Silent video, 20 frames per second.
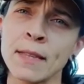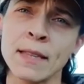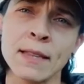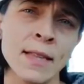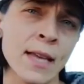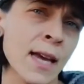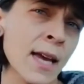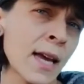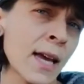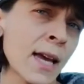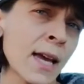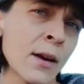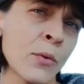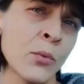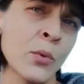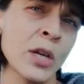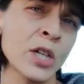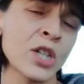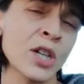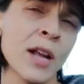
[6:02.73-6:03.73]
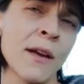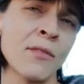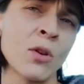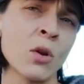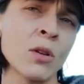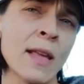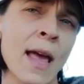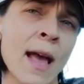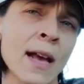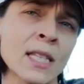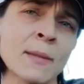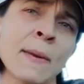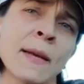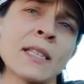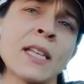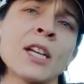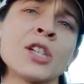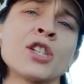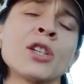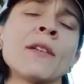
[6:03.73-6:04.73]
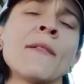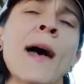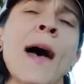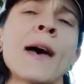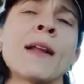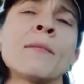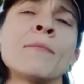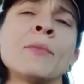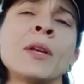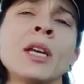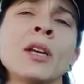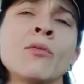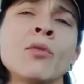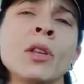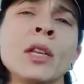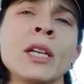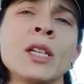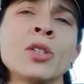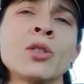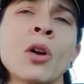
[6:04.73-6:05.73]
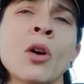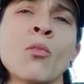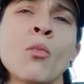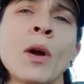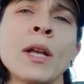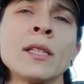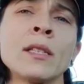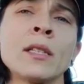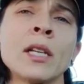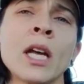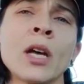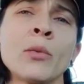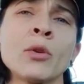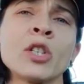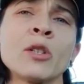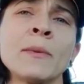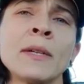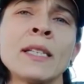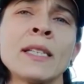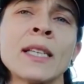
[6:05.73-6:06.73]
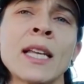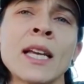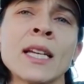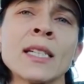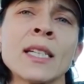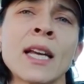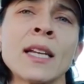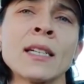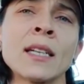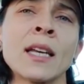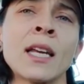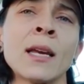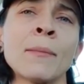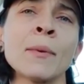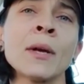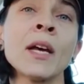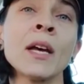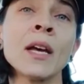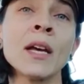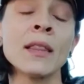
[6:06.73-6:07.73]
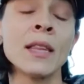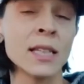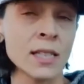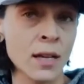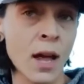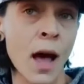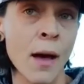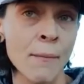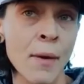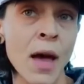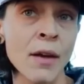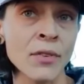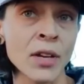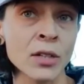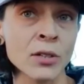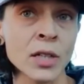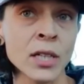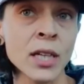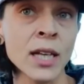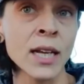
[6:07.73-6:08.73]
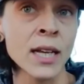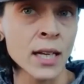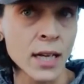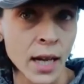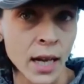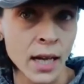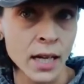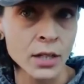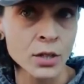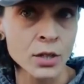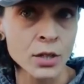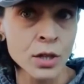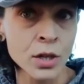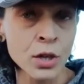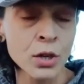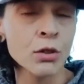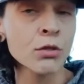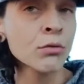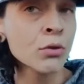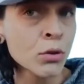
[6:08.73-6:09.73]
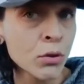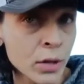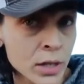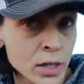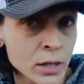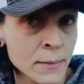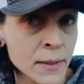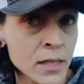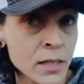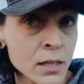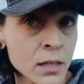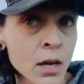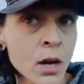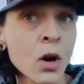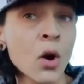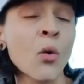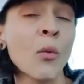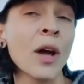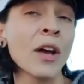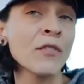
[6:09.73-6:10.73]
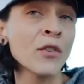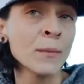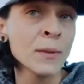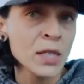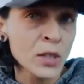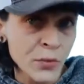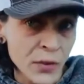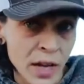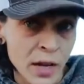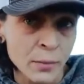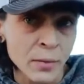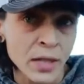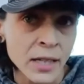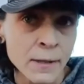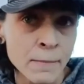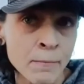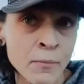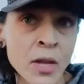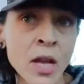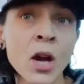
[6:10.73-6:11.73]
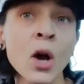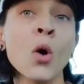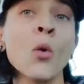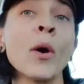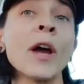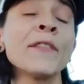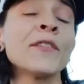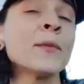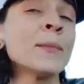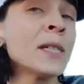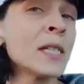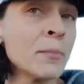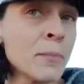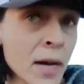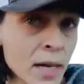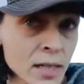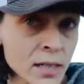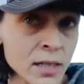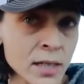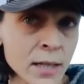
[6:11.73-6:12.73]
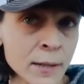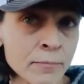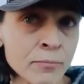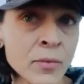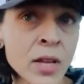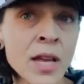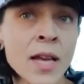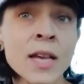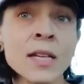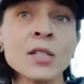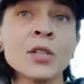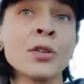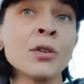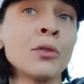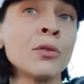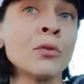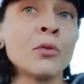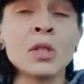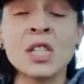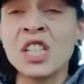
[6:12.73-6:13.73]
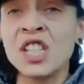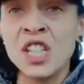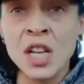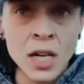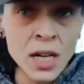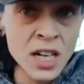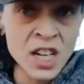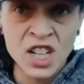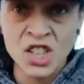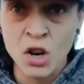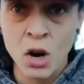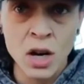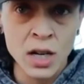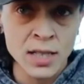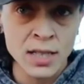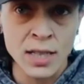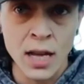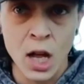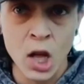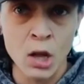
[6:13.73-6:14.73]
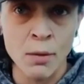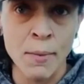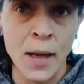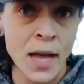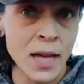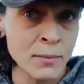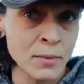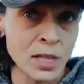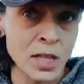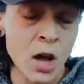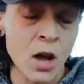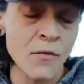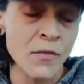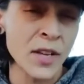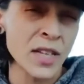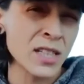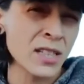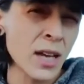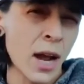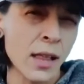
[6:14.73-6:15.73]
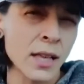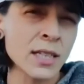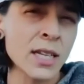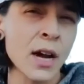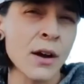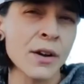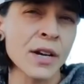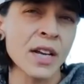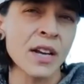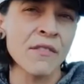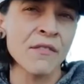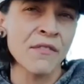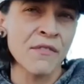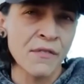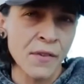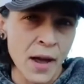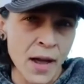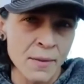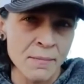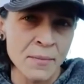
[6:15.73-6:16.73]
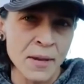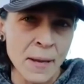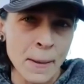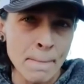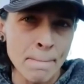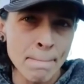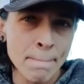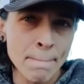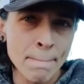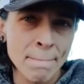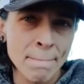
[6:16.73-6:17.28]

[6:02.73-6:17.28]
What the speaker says: That we should have no expectation of Adam being released on Wednesday, which means they intend to keep this combat veteran in a cage through Christmas, away from his family, away from his medicine, to sit in a dark cell by himself in solitary confinement